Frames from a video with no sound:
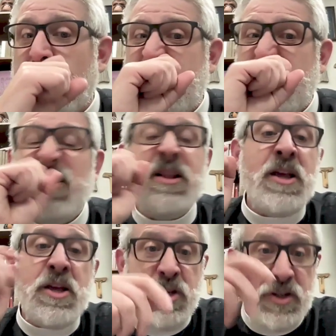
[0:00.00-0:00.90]
And so
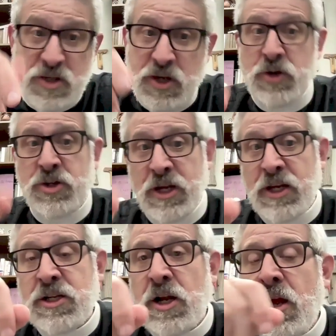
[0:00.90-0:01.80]
Jesus here
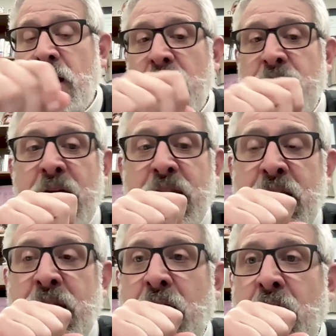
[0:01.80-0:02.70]
says that
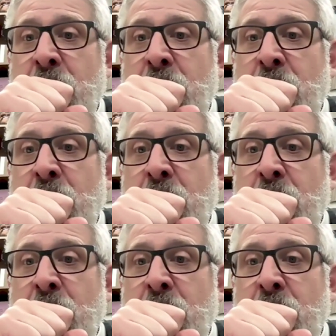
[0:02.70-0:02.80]
he